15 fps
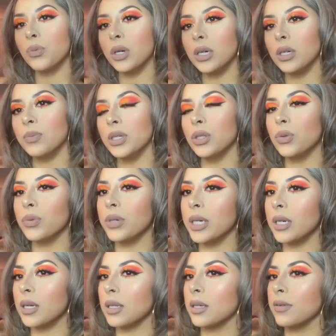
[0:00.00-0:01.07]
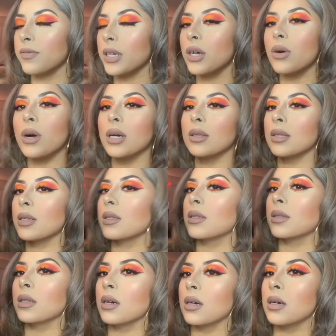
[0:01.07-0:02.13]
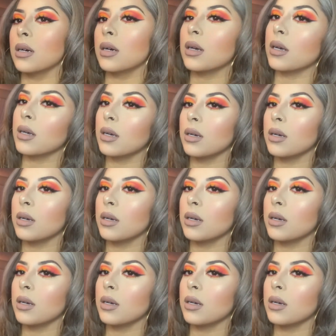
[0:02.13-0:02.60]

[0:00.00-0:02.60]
We're gonna be doing a video on this look.